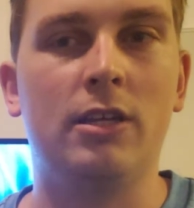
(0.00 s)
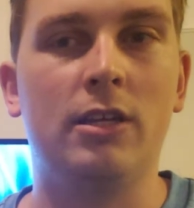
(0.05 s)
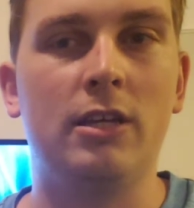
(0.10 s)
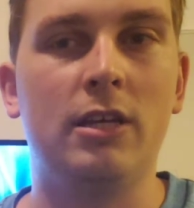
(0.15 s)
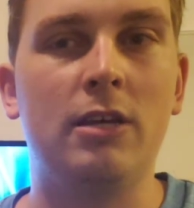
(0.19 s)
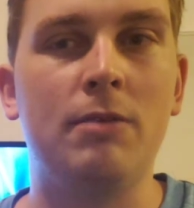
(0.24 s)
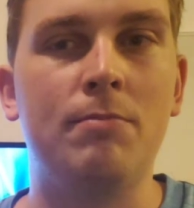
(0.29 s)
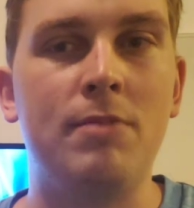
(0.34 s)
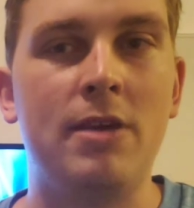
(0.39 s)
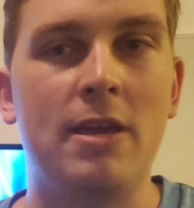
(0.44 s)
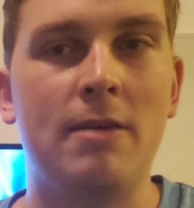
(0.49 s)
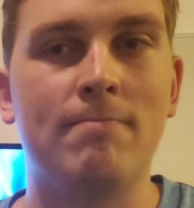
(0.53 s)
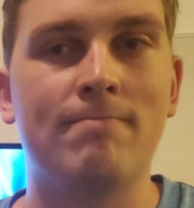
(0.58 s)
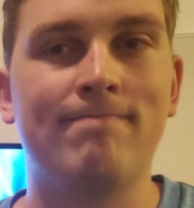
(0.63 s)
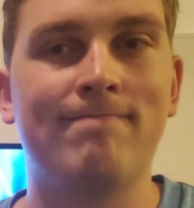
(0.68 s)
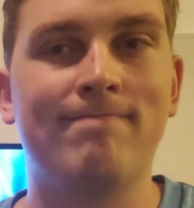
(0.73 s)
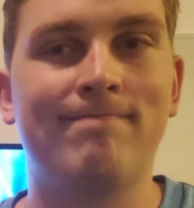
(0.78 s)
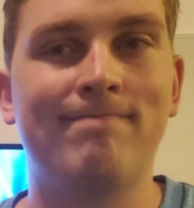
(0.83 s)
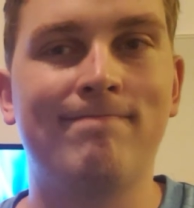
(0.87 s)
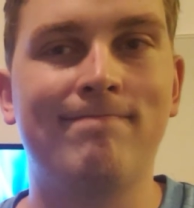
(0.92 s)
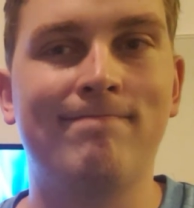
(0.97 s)
a B.
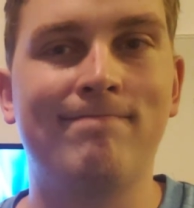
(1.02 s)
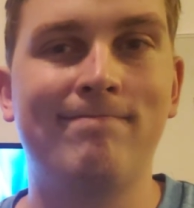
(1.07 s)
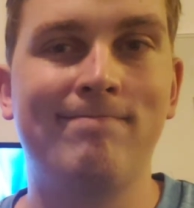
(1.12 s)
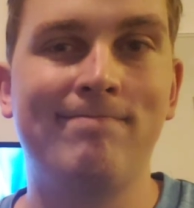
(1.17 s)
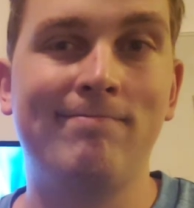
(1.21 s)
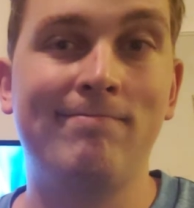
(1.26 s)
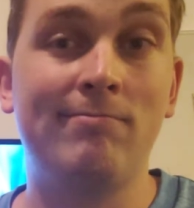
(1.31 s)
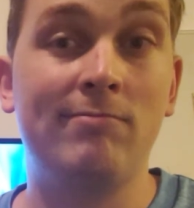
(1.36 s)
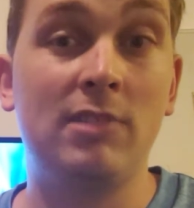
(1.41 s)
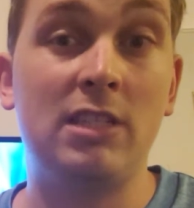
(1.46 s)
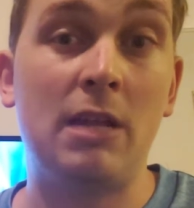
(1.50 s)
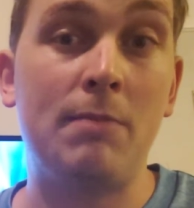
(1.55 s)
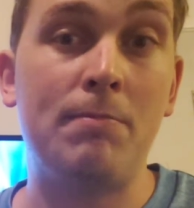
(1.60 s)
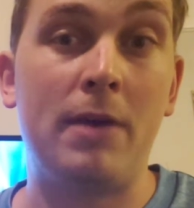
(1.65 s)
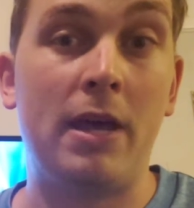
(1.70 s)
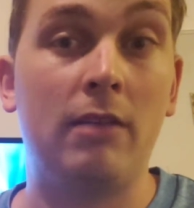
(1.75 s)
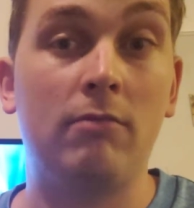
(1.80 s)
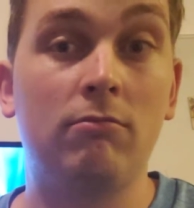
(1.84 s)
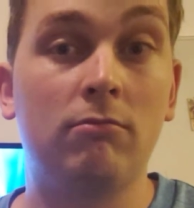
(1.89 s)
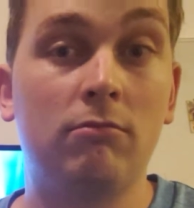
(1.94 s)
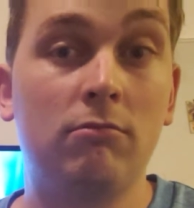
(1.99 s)
It's not
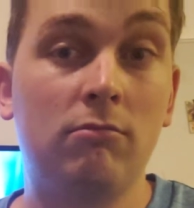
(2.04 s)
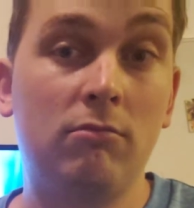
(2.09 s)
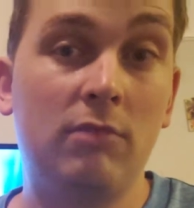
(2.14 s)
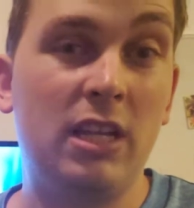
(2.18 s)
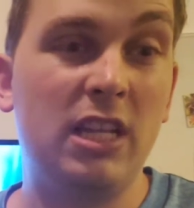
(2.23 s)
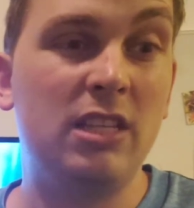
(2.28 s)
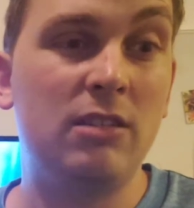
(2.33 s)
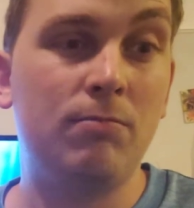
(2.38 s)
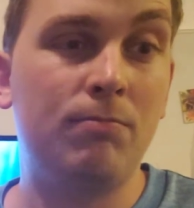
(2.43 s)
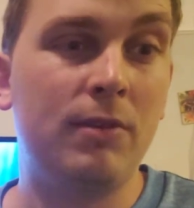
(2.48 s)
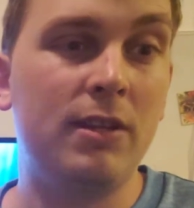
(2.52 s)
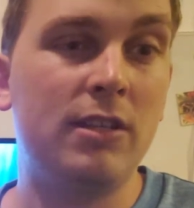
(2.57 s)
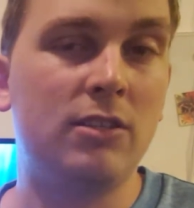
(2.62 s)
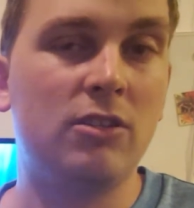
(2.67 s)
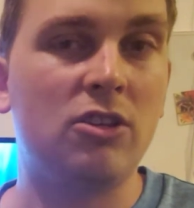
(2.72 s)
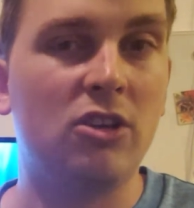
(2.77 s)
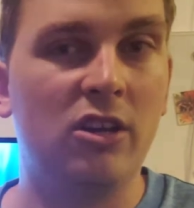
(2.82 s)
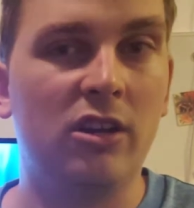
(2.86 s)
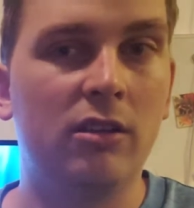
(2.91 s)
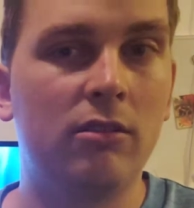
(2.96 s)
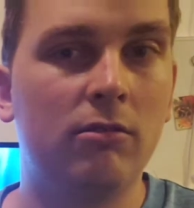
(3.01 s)
bad. It's
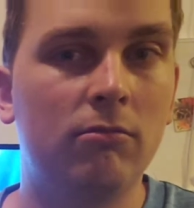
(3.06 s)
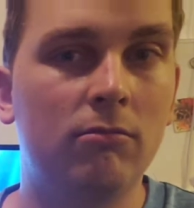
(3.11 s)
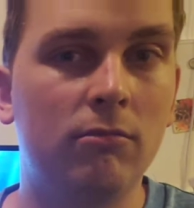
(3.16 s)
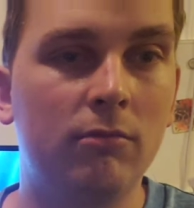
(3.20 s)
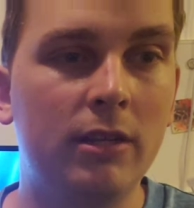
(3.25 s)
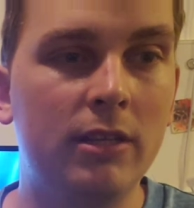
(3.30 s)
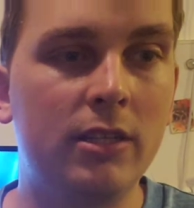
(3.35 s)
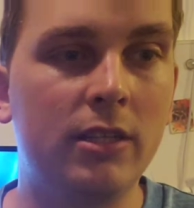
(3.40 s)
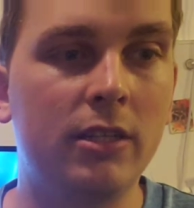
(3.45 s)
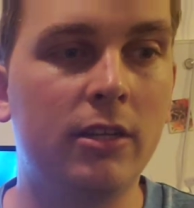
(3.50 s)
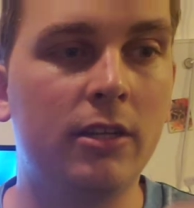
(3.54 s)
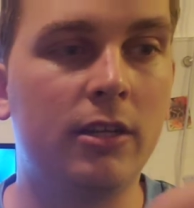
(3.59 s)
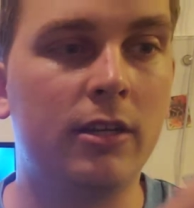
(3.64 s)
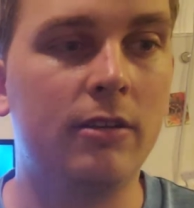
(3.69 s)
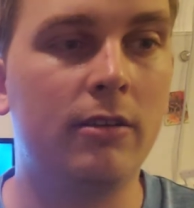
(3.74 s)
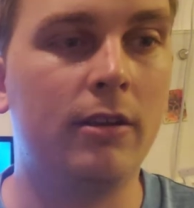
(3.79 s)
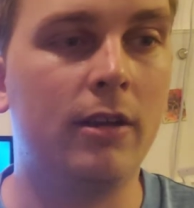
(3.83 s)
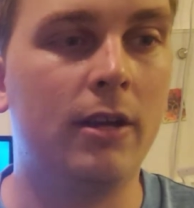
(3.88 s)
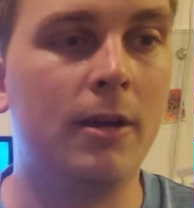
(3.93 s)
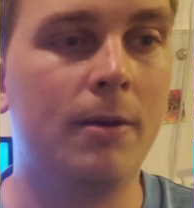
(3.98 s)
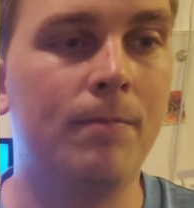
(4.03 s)
good. It's a
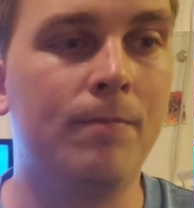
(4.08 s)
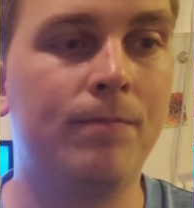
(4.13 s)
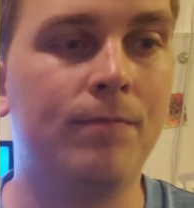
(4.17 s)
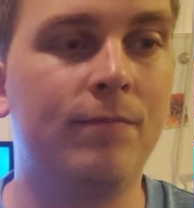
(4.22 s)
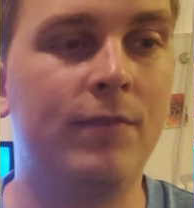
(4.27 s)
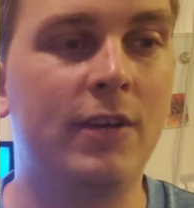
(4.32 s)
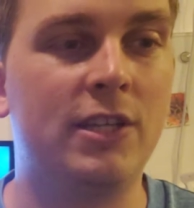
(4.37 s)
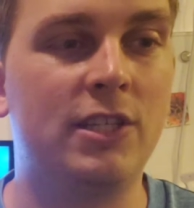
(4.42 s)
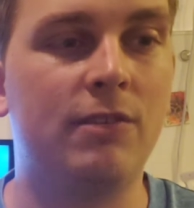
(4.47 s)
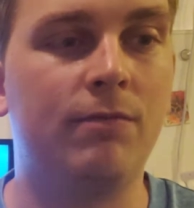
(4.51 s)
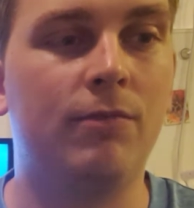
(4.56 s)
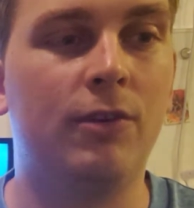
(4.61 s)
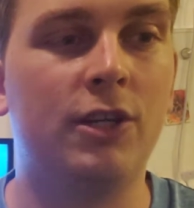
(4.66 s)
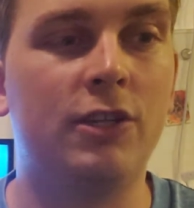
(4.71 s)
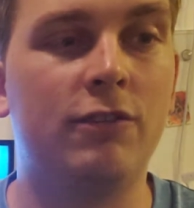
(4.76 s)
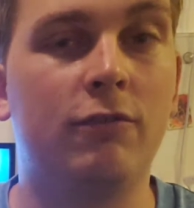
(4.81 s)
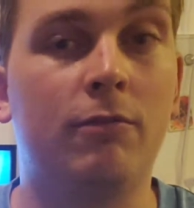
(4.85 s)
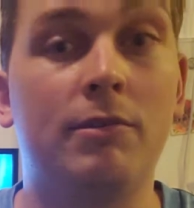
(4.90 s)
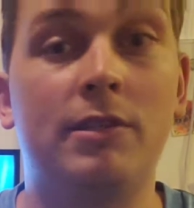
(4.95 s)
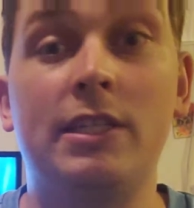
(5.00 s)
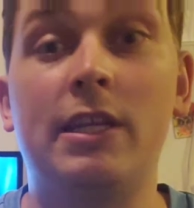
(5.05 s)
good Fast and Furious
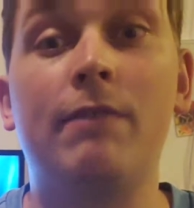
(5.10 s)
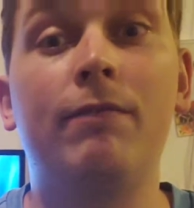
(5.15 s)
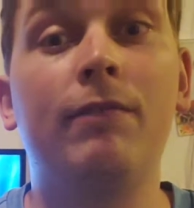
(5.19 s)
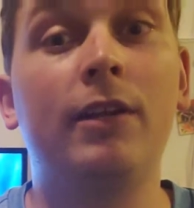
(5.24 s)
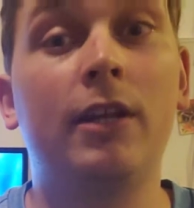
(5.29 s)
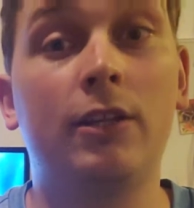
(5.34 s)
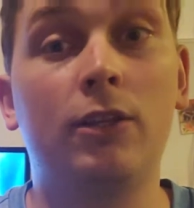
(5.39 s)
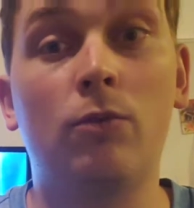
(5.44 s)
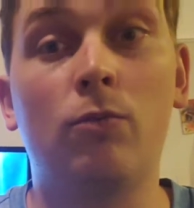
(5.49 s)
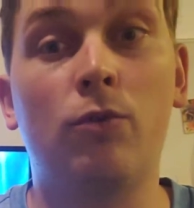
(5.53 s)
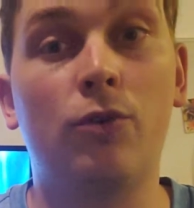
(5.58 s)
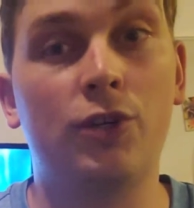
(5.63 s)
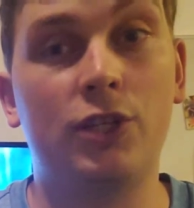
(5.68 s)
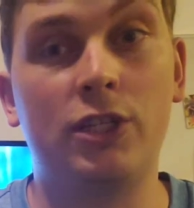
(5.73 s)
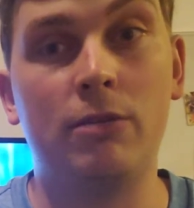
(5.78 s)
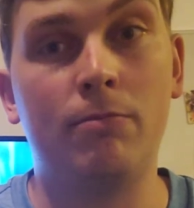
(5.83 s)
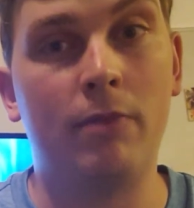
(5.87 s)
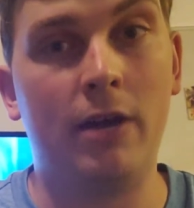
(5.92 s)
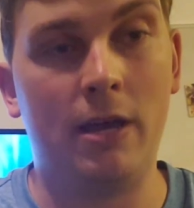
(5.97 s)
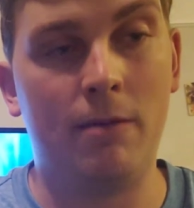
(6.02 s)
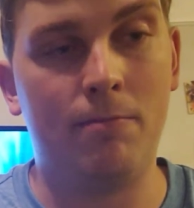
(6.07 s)
film. It's definitely not the worst
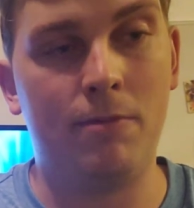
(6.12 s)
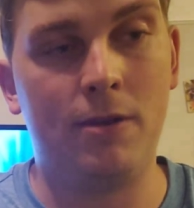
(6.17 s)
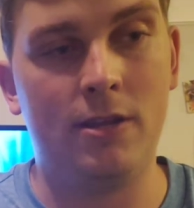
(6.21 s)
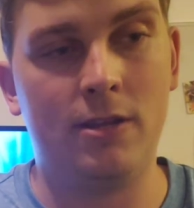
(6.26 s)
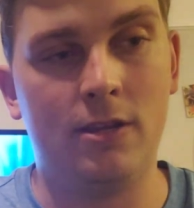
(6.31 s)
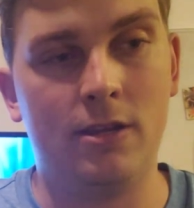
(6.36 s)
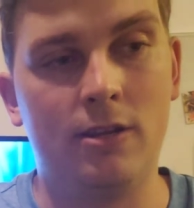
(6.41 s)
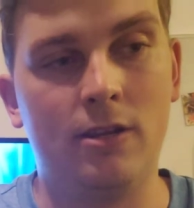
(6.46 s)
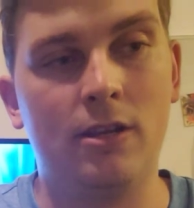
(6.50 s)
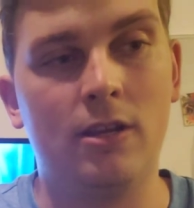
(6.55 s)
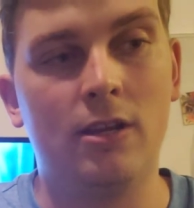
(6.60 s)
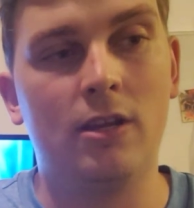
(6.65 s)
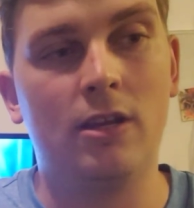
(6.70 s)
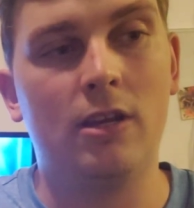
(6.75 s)
in my opinion.